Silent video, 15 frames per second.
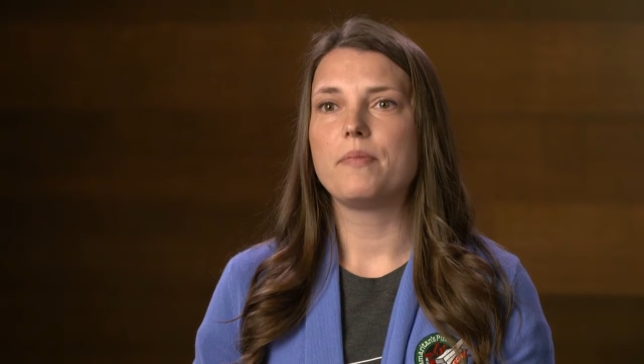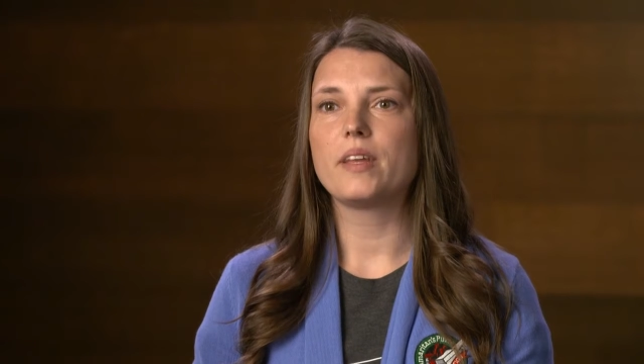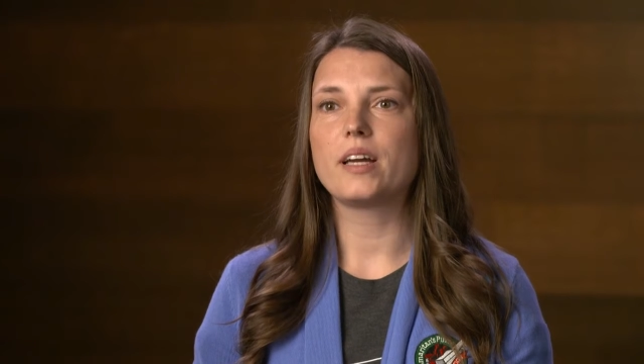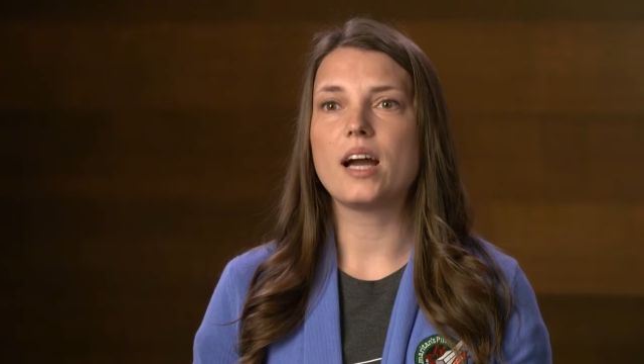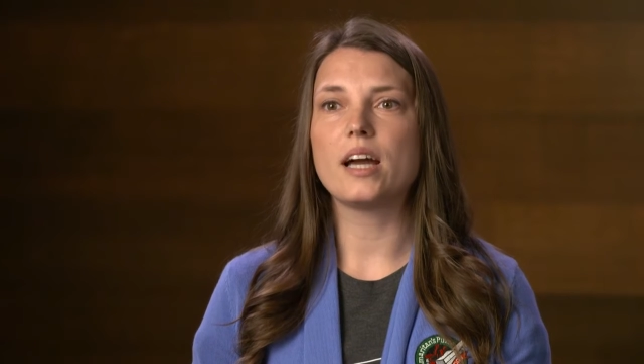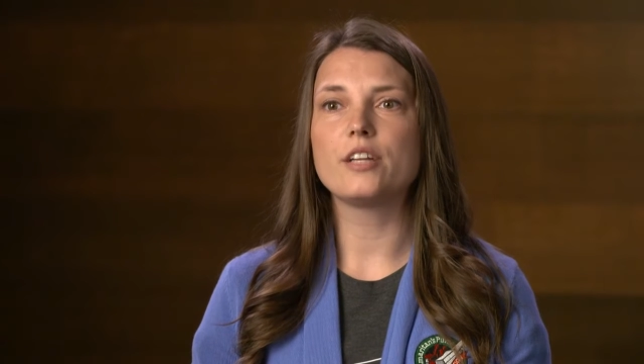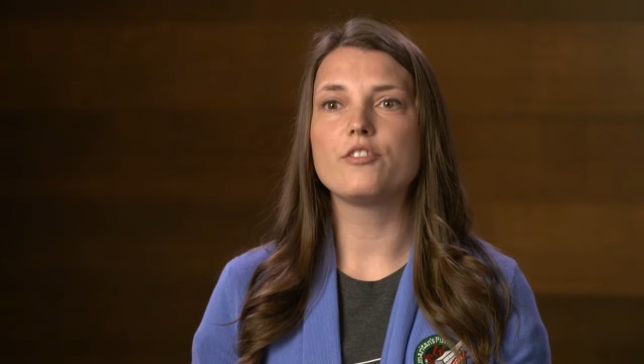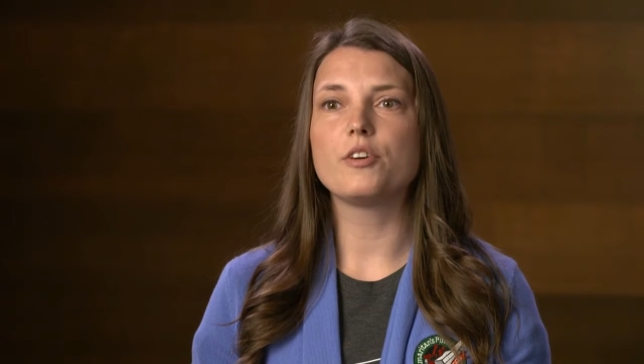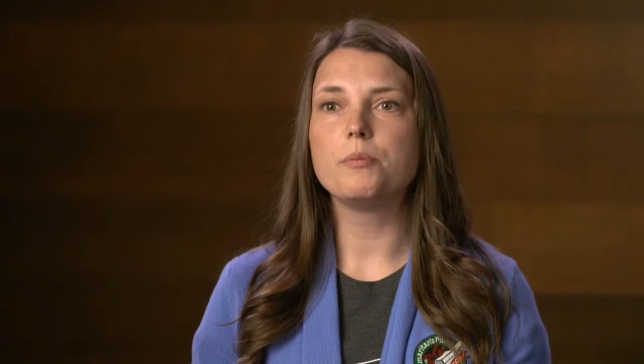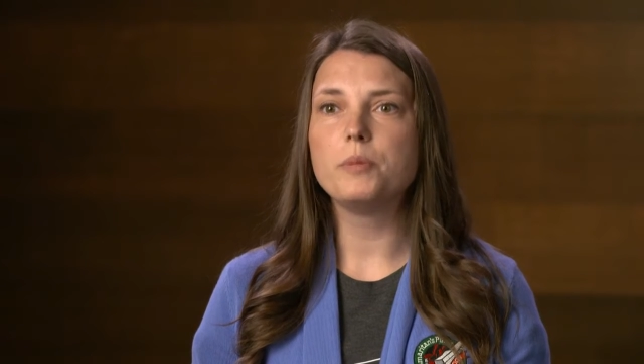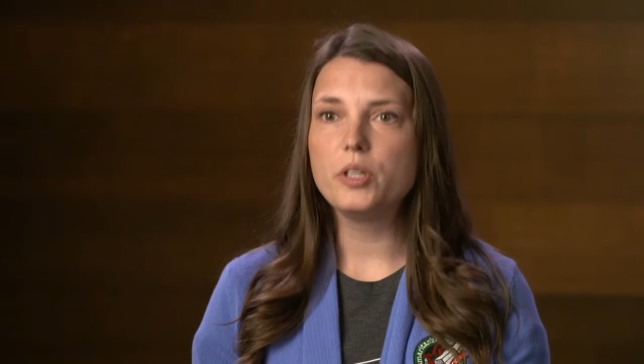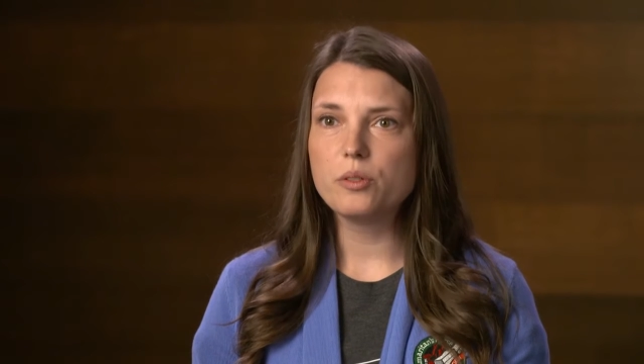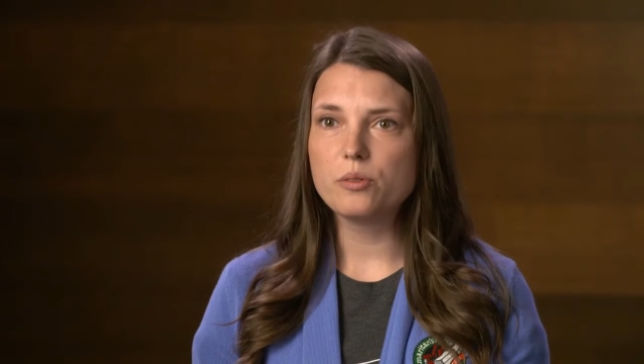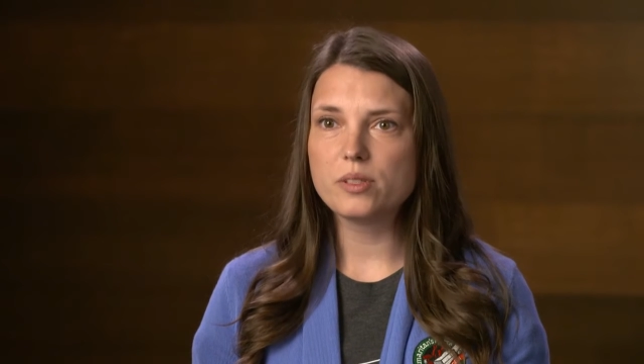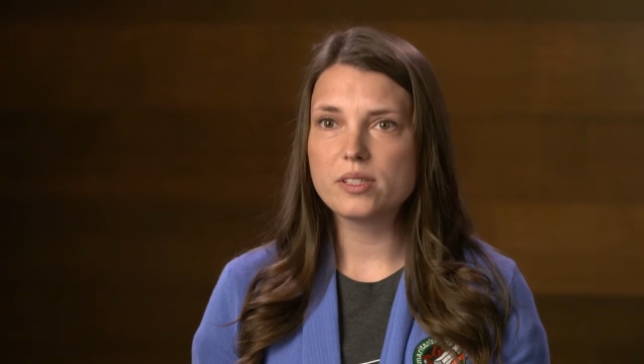the kind of
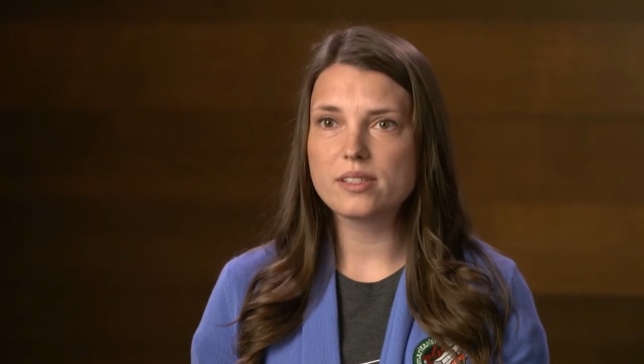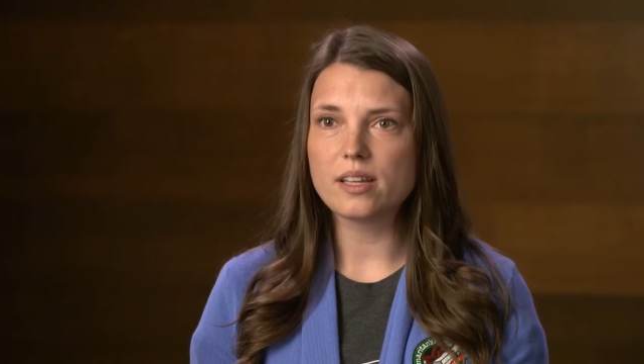abuse